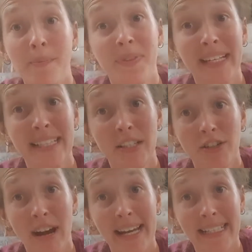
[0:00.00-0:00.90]
These are
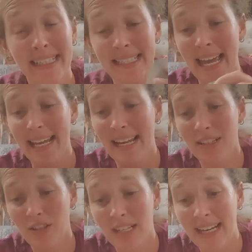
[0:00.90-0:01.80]
great to take
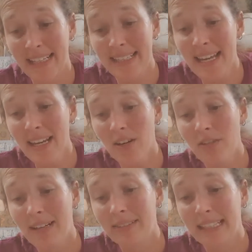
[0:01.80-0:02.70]
and just kind of take
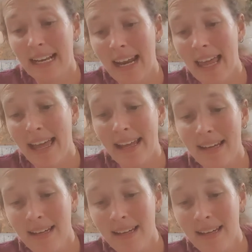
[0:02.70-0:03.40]
around the clay